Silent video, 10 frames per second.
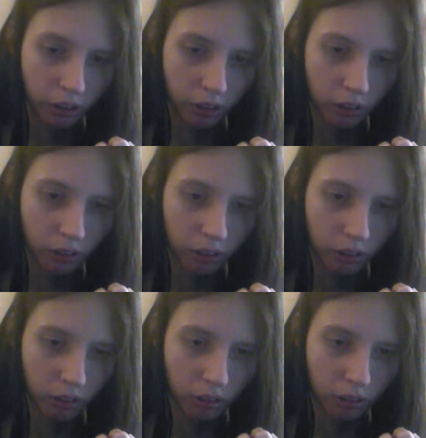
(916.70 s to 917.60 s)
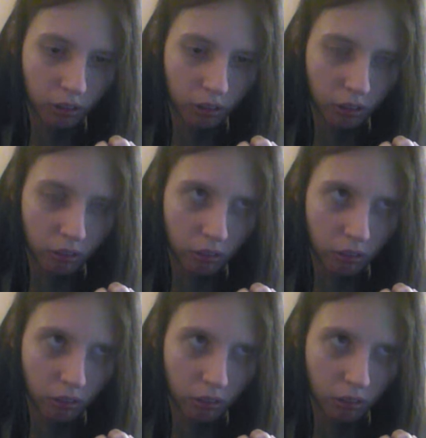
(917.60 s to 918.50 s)

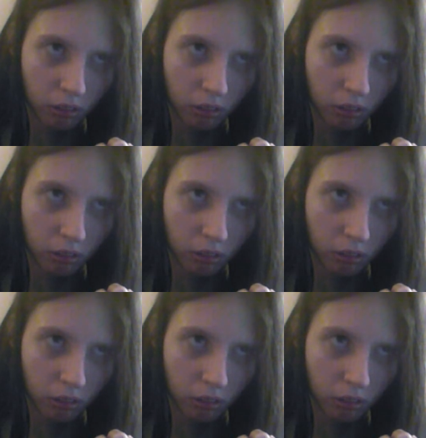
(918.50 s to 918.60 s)
No one is speaking in this clip.